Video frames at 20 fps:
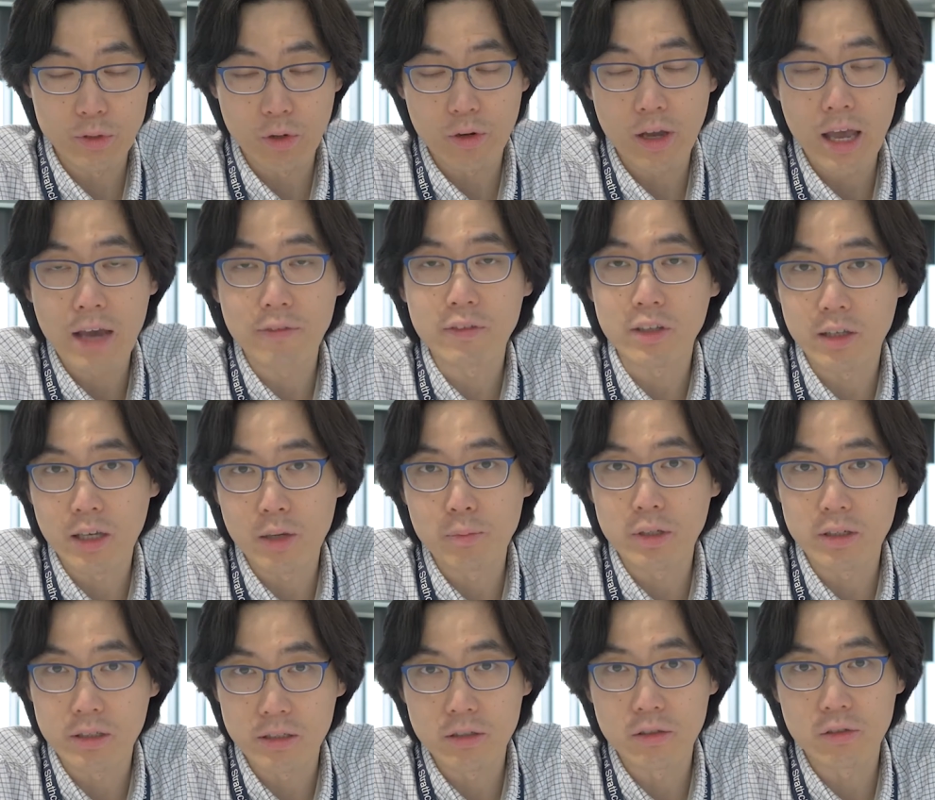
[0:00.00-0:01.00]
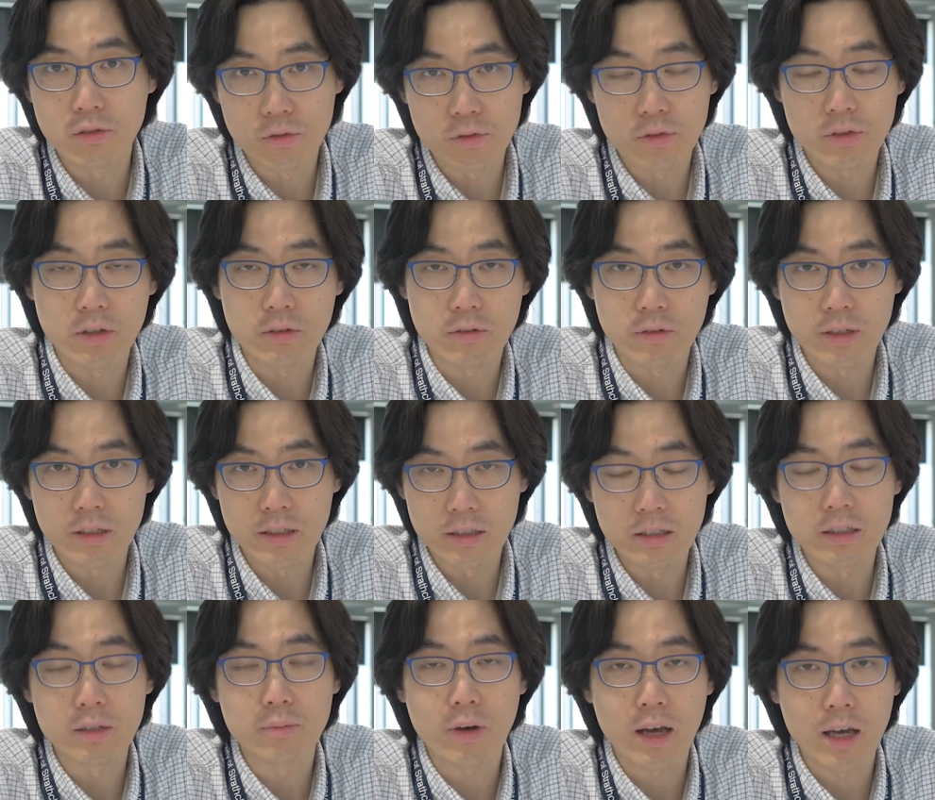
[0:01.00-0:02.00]
don't have the ability to do so in
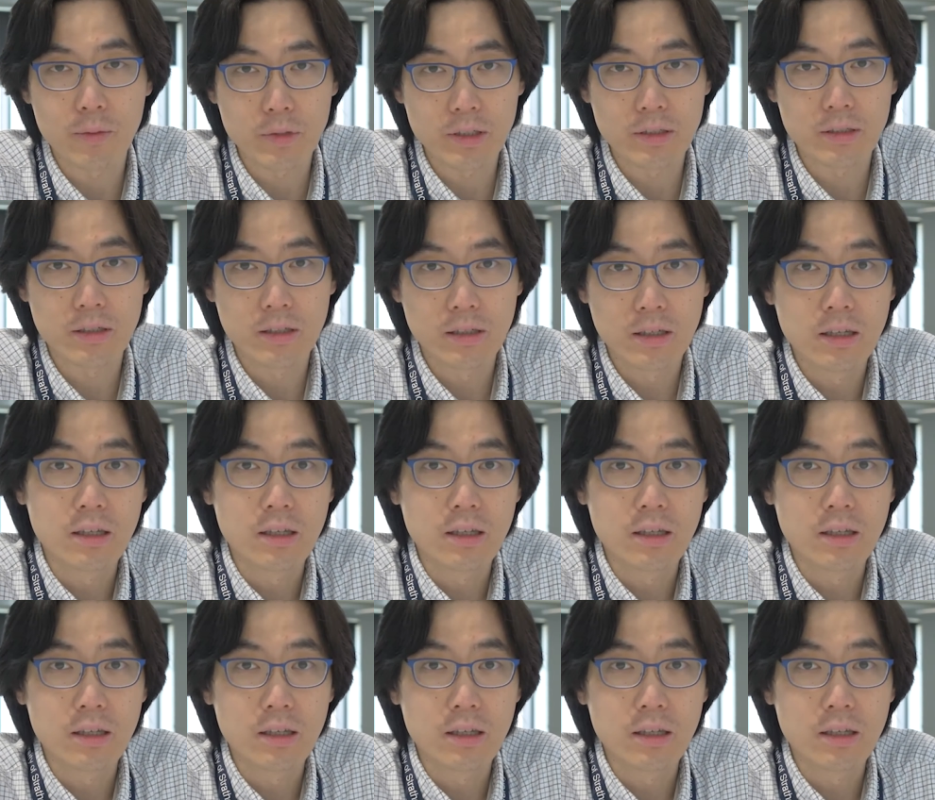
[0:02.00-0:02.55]
the department.